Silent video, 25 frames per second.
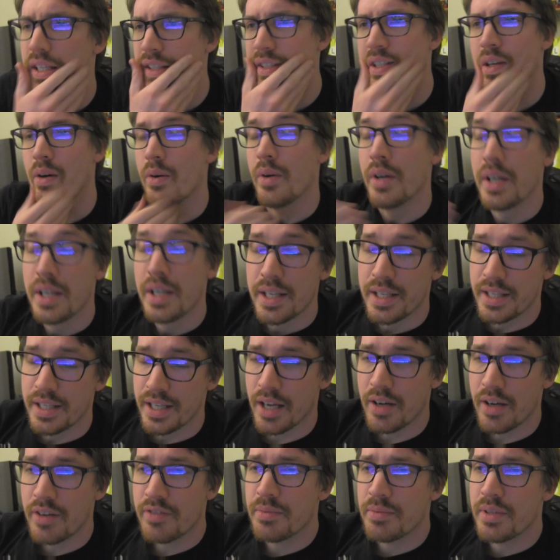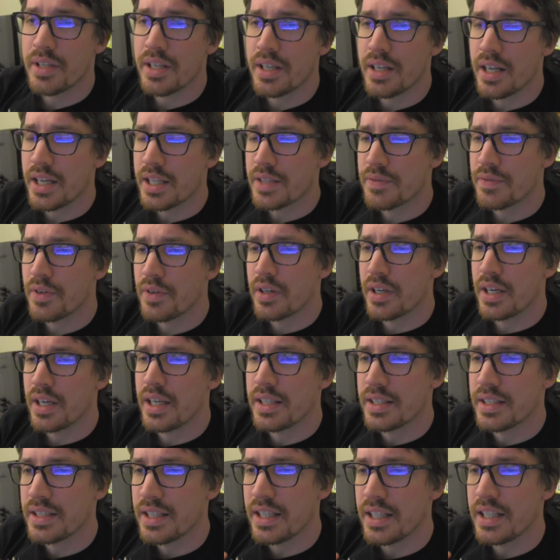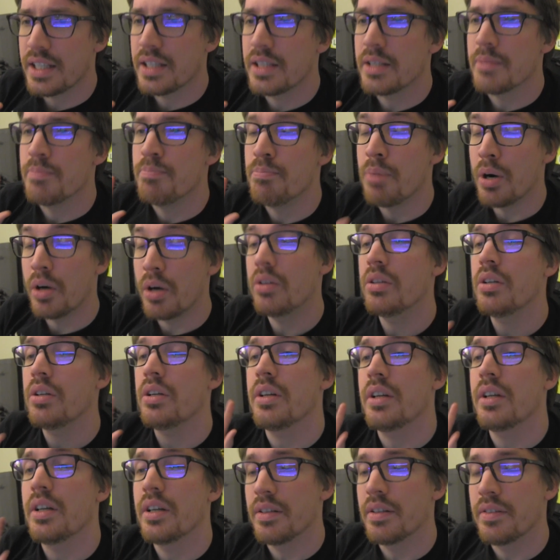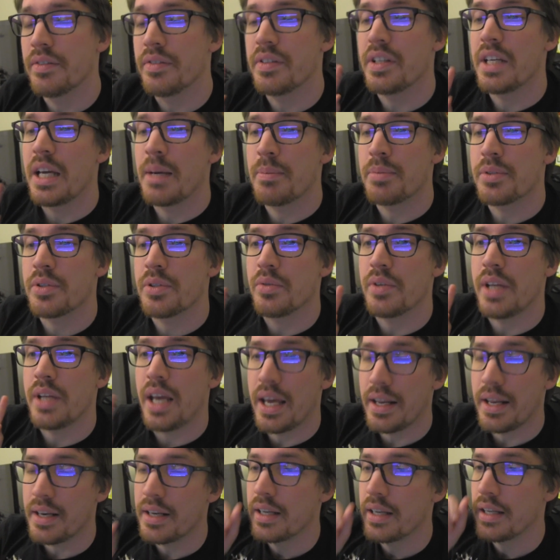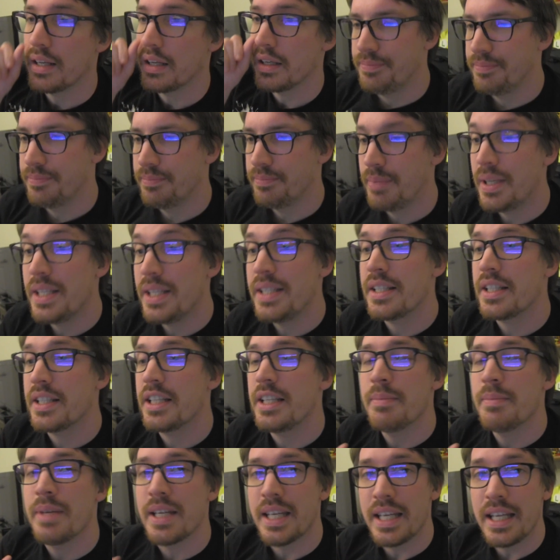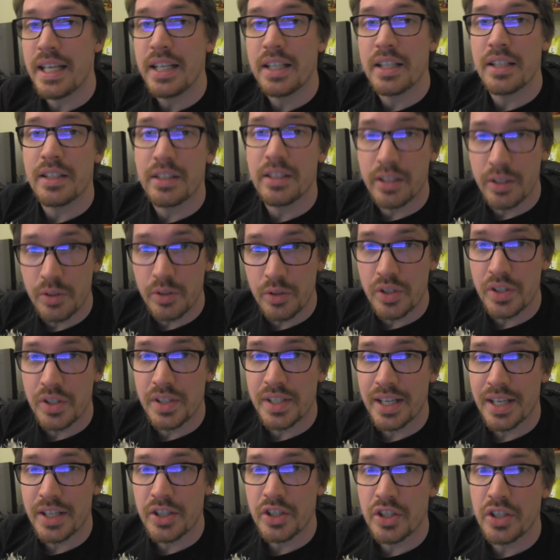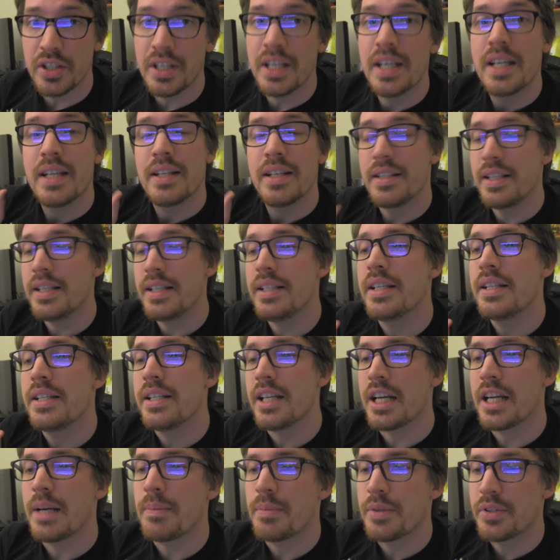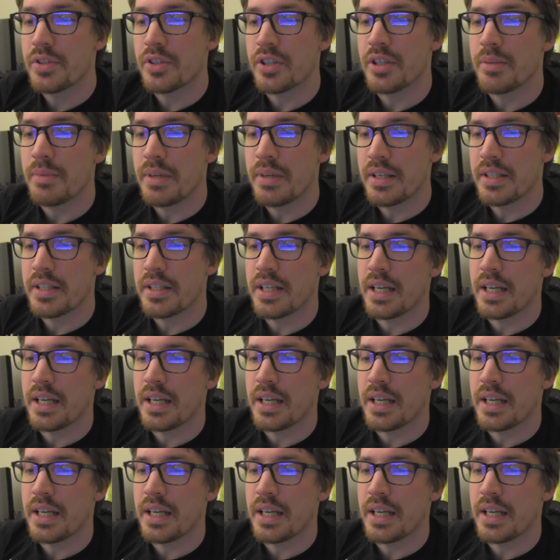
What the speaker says: so now I've made it as far as getting the bulk of the episode edited. Basically, my in conclusion section needs to take up a certain amount of